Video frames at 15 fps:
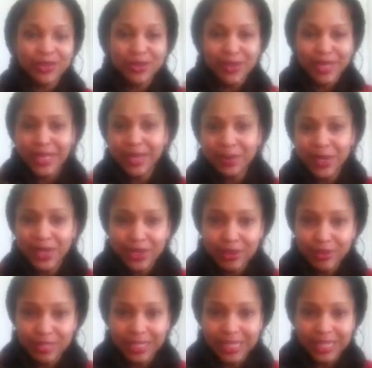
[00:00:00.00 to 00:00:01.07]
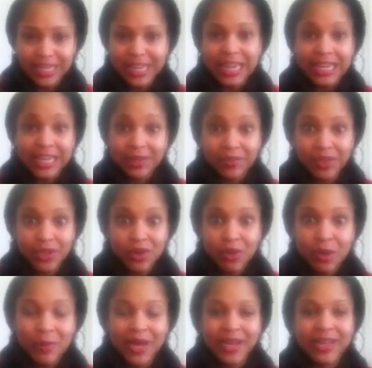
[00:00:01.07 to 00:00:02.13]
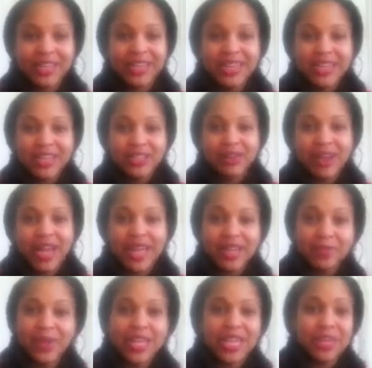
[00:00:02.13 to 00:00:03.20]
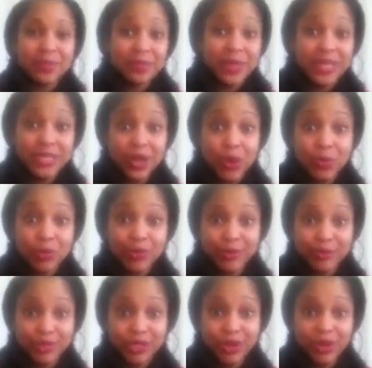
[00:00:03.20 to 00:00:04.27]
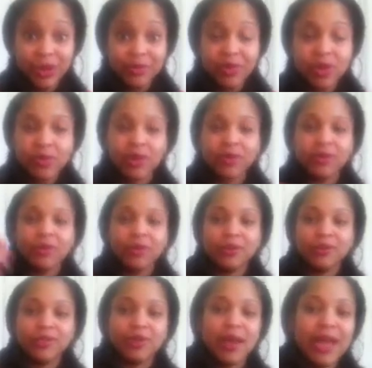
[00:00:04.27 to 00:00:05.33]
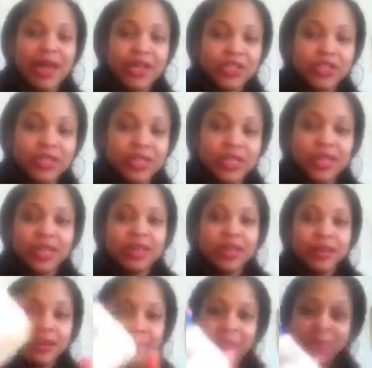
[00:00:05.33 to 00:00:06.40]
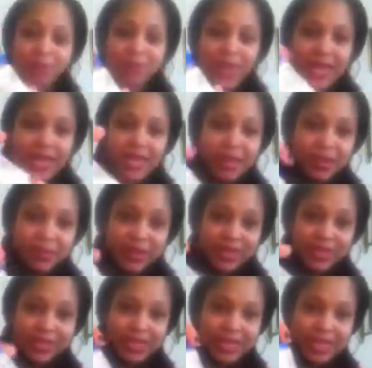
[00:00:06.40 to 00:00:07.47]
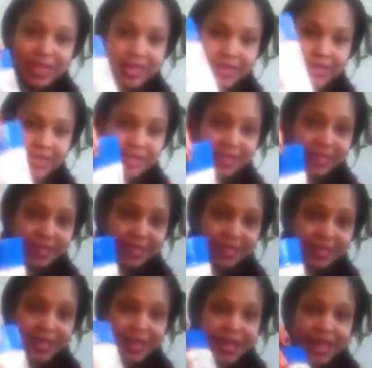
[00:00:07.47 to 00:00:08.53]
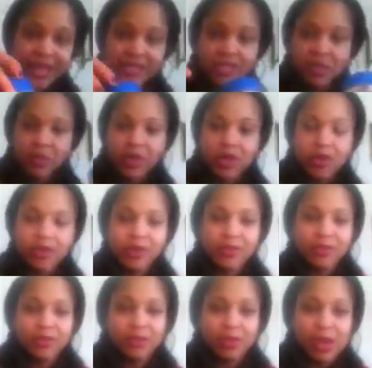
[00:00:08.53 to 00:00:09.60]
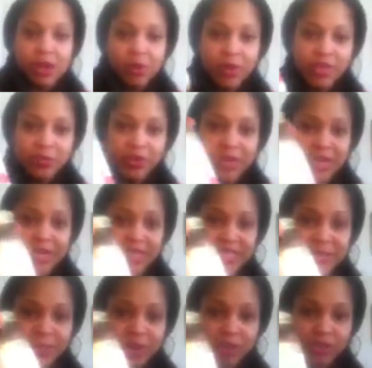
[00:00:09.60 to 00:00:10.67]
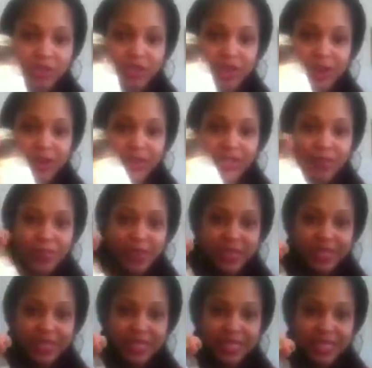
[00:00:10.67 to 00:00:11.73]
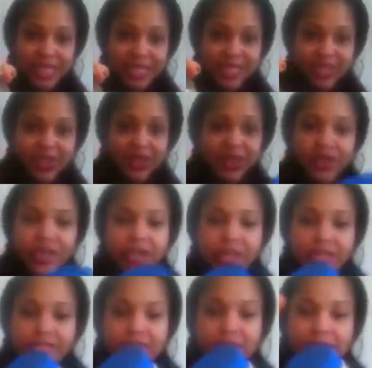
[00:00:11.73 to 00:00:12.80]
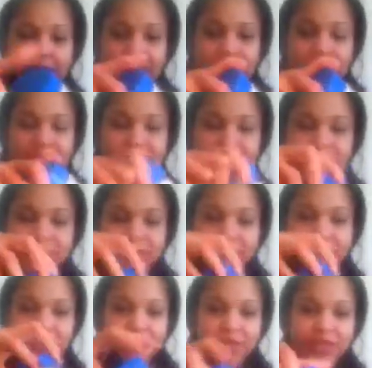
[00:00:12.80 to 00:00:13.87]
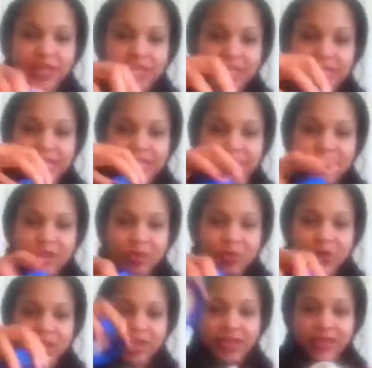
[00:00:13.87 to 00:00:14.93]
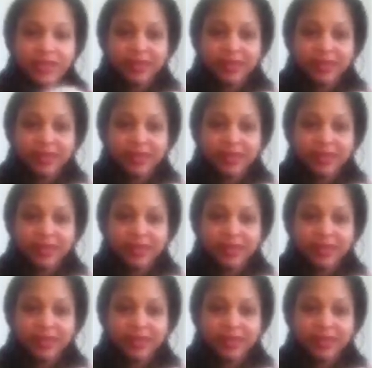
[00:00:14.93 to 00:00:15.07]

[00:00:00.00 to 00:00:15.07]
So he had been using it and I didn't even know about it. So I had to make him his own little jar of coconut oil. So I actually made him, this is his. And so with coconut oil, I always put it in smaller jars because it's easier to get it out. So this one is his little one.